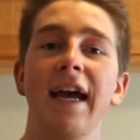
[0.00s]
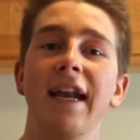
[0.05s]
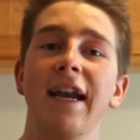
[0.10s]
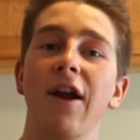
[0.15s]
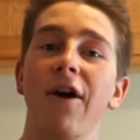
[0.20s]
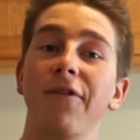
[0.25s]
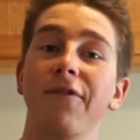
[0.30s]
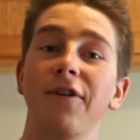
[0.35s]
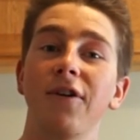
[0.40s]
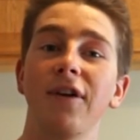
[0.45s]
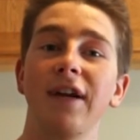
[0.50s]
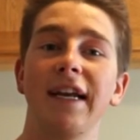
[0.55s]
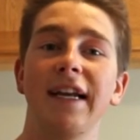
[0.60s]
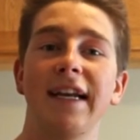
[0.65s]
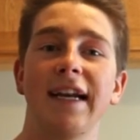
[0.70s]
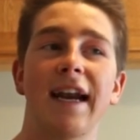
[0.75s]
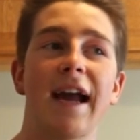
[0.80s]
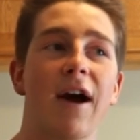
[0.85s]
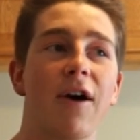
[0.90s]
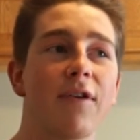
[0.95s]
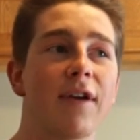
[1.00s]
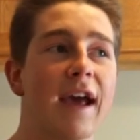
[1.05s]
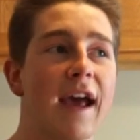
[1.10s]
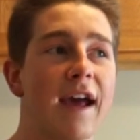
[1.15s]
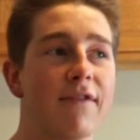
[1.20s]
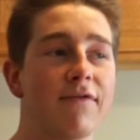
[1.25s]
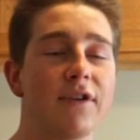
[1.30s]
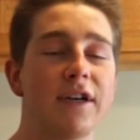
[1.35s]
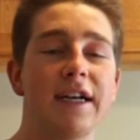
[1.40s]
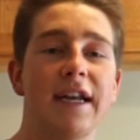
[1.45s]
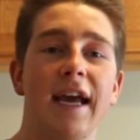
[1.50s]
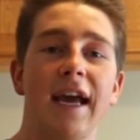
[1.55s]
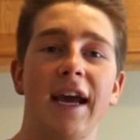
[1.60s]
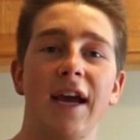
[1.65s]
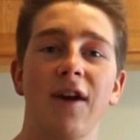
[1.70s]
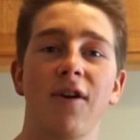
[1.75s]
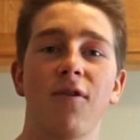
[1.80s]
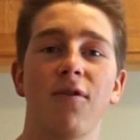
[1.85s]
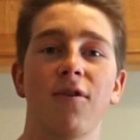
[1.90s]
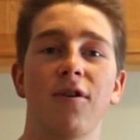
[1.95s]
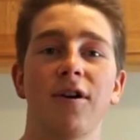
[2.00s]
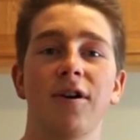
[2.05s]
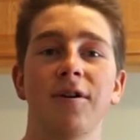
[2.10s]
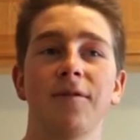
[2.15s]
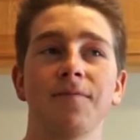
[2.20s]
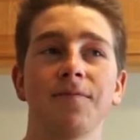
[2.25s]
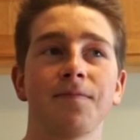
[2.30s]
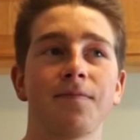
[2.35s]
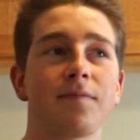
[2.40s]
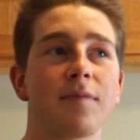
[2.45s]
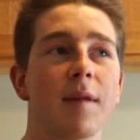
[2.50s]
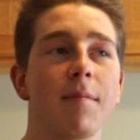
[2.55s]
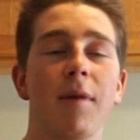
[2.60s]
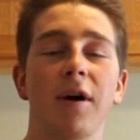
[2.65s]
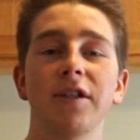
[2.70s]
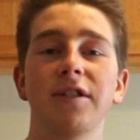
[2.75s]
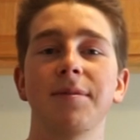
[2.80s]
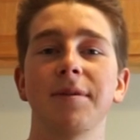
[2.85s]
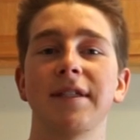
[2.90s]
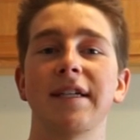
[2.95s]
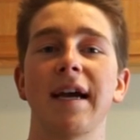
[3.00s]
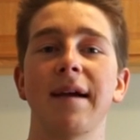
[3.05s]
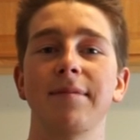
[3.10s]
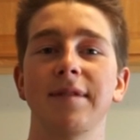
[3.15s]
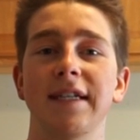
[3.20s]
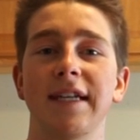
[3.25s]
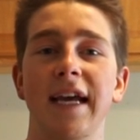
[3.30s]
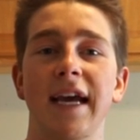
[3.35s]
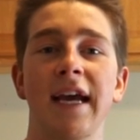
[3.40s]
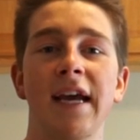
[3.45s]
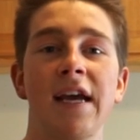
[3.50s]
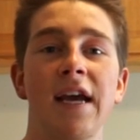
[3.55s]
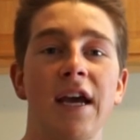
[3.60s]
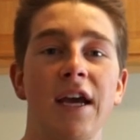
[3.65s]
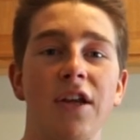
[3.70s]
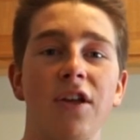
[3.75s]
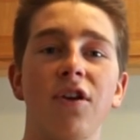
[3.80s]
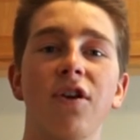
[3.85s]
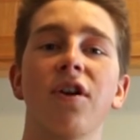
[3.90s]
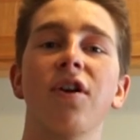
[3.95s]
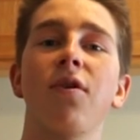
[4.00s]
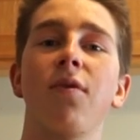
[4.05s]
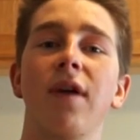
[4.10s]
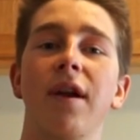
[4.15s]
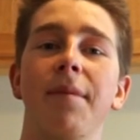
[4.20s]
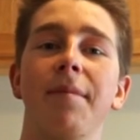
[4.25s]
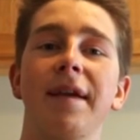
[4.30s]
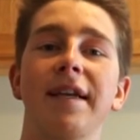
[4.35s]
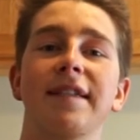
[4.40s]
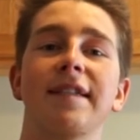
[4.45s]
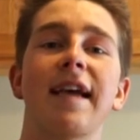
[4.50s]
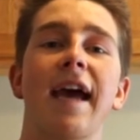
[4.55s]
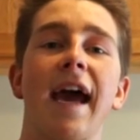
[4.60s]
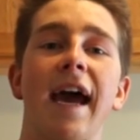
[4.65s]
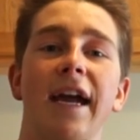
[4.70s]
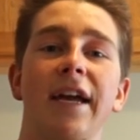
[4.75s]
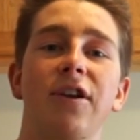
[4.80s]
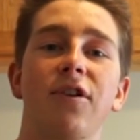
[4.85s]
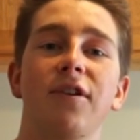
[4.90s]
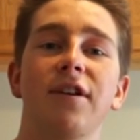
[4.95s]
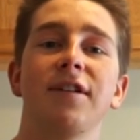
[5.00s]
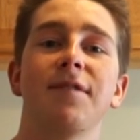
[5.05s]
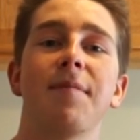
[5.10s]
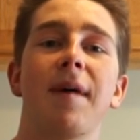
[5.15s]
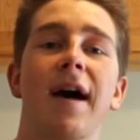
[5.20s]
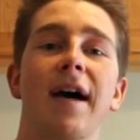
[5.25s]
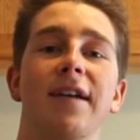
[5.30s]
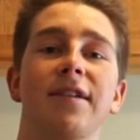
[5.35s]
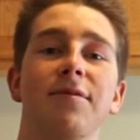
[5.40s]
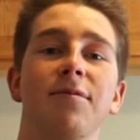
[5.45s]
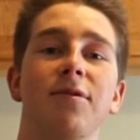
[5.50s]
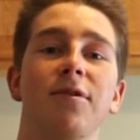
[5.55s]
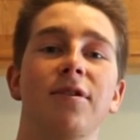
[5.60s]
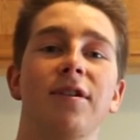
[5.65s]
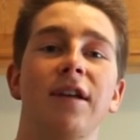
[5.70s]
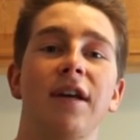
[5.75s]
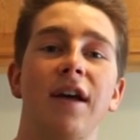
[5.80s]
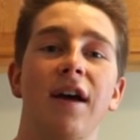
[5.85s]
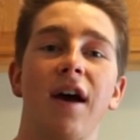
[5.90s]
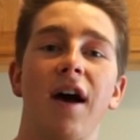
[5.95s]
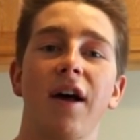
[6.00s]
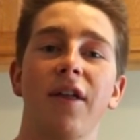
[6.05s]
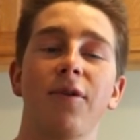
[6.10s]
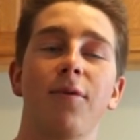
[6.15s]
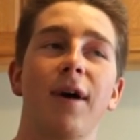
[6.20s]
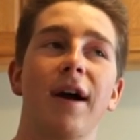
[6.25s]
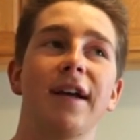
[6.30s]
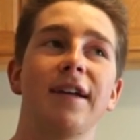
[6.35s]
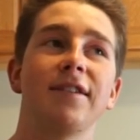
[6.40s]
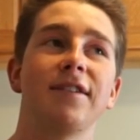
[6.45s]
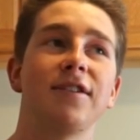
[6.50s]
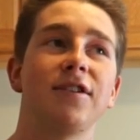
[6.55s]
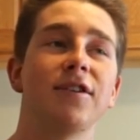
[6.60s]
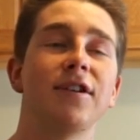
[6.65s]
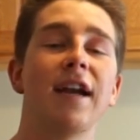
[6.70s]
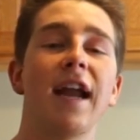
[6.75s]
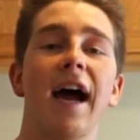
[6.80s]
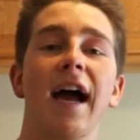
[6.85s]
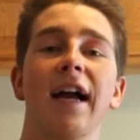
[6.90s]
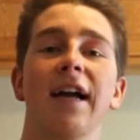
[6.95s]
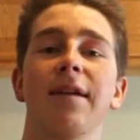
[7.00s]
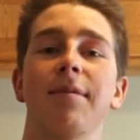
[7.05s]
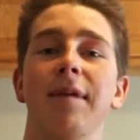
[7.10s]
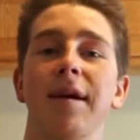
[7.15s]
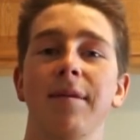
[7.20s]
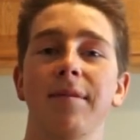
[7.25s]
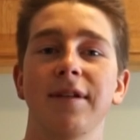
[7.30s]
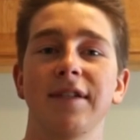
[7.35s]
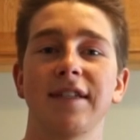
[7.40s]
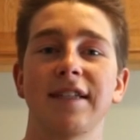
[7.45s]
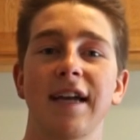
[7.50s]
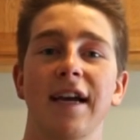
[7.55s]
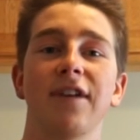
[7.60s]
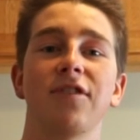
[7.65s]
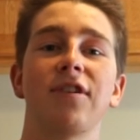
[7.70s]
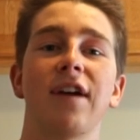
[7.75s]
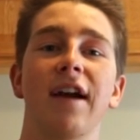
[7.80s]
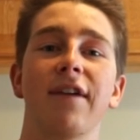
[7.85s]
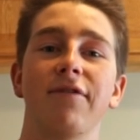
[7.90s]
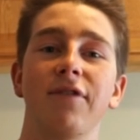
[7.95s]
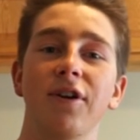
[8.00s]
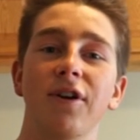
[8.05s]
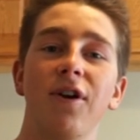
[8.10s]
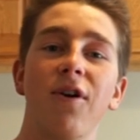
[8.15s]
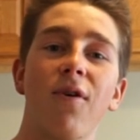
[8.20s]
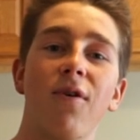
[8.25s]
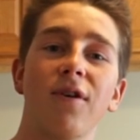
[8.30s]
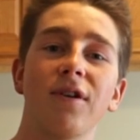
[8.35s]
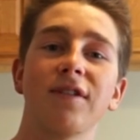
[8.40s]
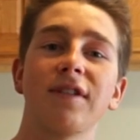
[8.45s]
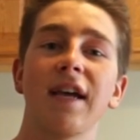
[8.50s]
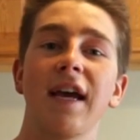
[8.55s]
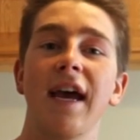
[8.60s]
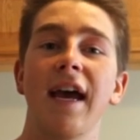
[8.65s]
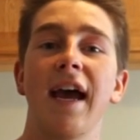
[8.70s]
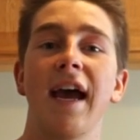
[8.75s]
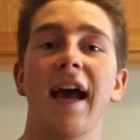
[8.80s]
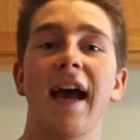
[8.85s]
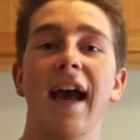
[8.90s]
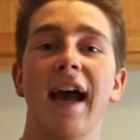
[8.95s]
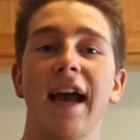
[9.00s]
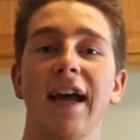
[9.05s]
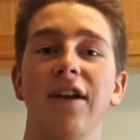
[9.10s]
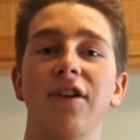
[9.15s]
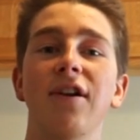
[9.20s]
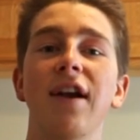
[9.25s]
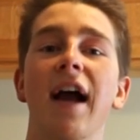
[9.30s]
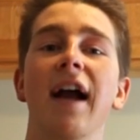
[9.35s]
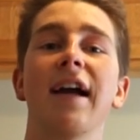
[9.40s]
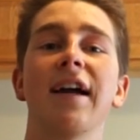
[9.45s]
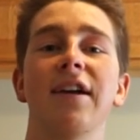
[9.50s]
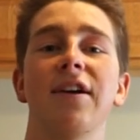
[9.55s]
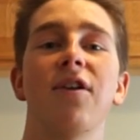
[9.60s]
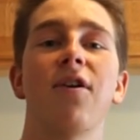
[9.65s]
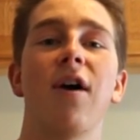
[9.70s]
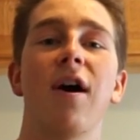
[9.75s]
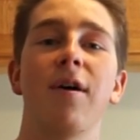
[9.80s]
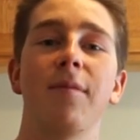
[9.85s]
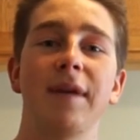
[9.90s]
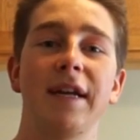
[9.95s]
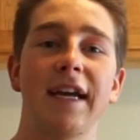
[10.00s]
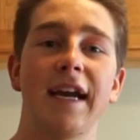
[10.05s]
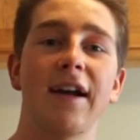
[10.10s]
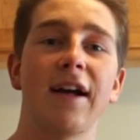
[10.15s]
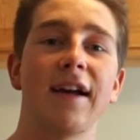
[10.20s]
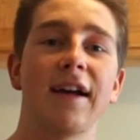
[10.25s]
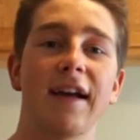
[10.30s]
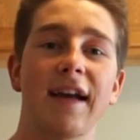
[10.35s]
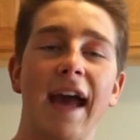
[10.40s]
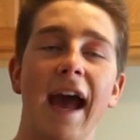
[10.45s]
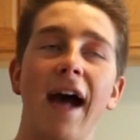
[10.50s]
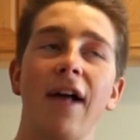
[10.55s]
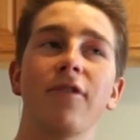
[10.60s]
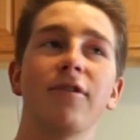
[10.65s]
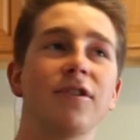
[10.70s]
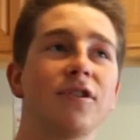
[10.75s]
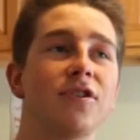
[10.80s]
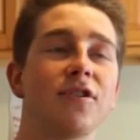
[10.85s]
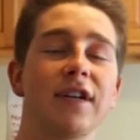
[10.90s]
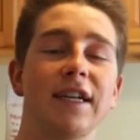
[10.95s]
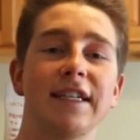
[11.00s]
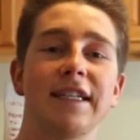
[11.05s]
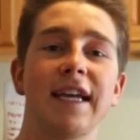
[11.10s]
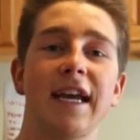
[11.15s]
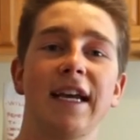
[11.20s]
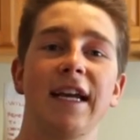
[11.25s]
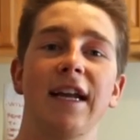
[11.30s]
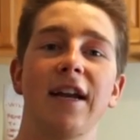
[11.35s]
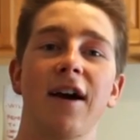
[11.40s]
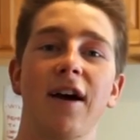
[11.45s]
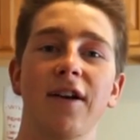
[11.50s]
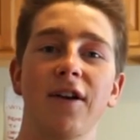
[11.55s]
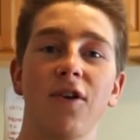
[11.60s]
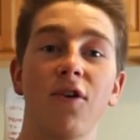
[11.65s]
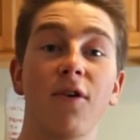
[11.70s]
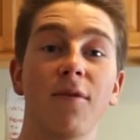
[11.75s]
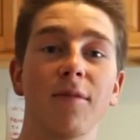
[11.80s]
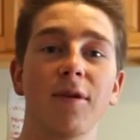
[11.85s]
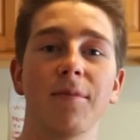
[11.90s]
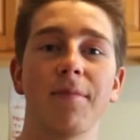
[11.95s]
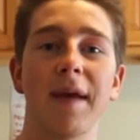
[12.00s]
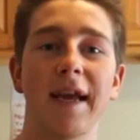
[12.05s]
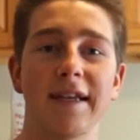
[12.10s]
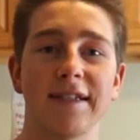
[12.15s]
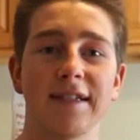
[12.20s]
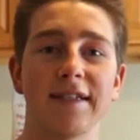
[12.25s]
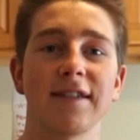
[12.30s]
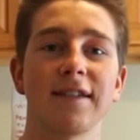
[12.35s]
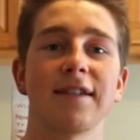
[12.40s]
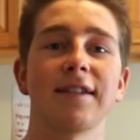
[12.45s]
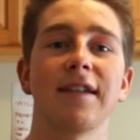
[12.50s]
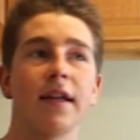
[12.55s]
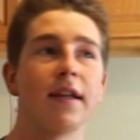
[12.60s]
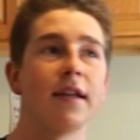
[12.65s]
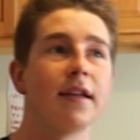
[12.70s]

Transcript: Now, if you're eating out every day or multiple times a day, you're going to want to be as accurate as possible. Otherwise, you're not going to be able to stay on track for your goals, and you're not going to know how many calories you're intaking on a normal basis.